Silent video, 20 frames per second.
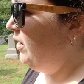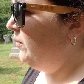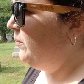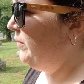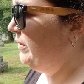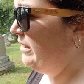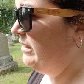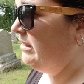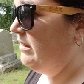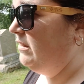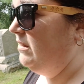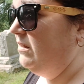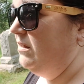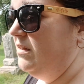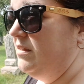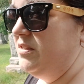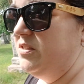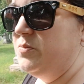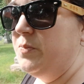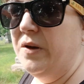But he
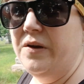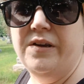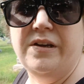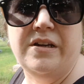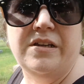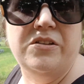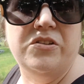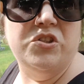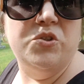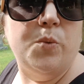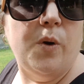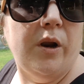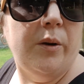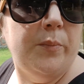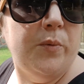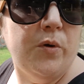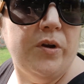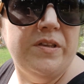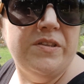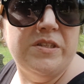is buried in Swan
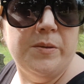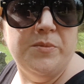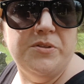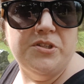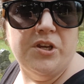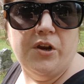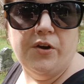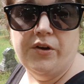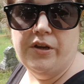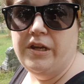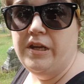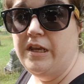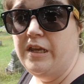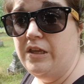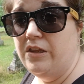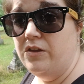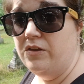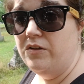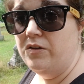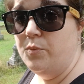Point Cemetery
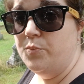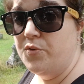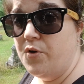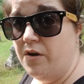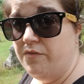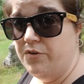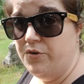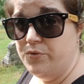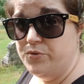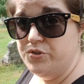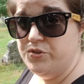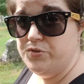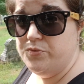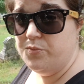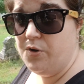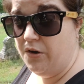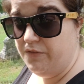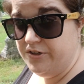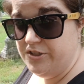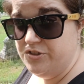in Providence,
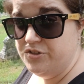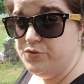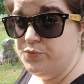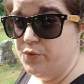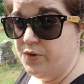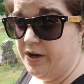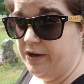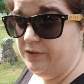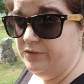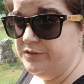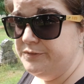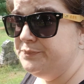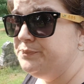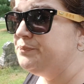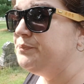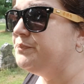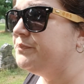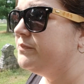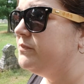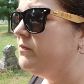Rhode Island.
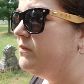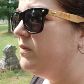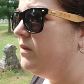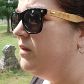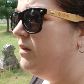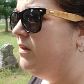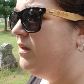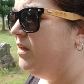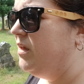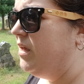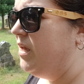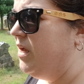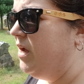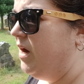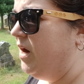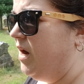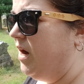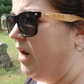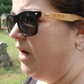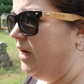
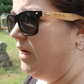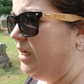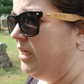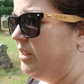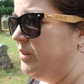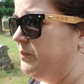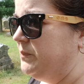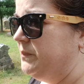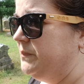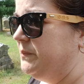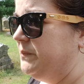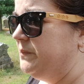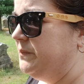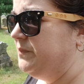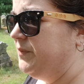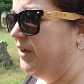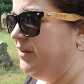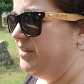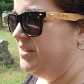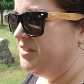On
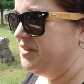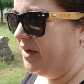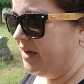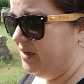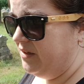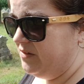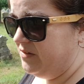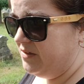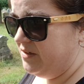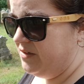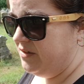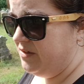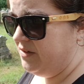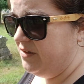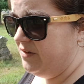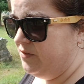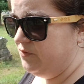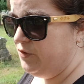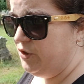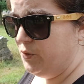the second
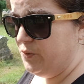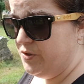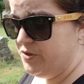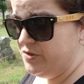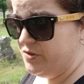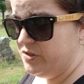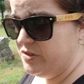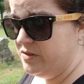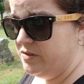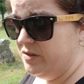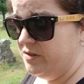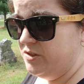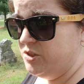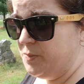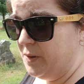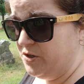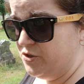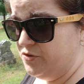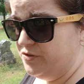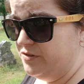viewers
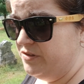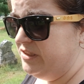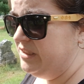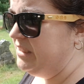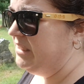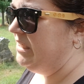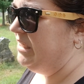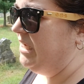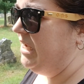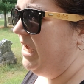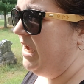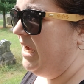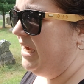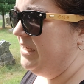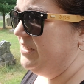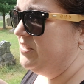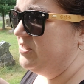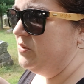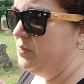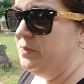special,
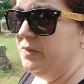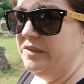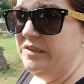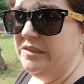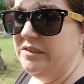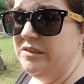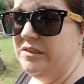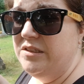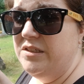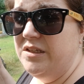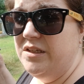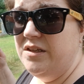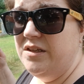I submitted